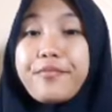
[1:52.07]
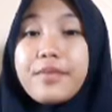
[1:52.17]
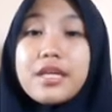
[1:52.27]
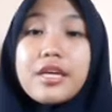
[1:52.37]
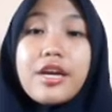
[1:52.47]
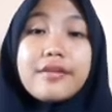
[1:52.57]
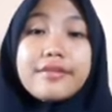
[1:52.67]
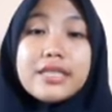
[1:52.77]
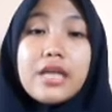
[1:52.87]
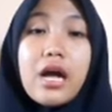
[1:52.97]
been
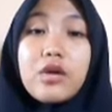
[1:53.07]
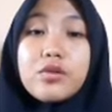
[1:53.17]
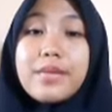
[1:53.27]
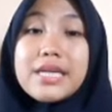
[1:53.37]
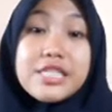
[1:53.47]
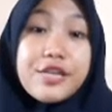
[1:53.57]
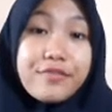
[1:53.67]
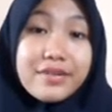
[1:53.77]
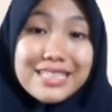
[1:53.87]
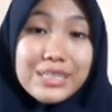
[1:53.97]
carried out by
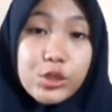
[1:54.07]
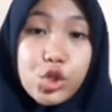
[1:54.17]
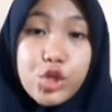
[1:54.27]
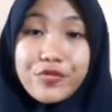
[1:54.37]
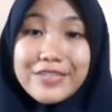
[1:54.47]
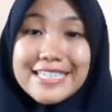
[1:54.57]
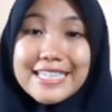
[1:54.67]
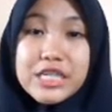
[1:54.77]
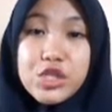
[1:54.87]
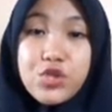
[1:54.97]
several
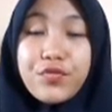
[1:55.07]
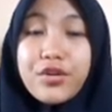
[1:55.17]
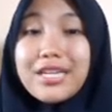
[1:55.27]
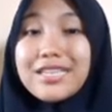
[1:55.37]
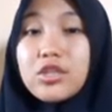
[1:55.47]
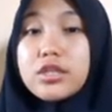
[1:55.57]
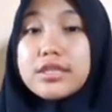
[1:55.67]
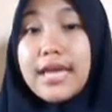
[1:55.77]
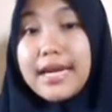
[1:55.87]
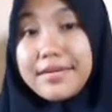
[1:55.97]
universities for a long
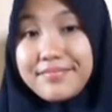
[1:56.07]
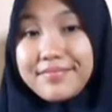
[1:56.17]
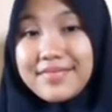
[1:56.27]
time.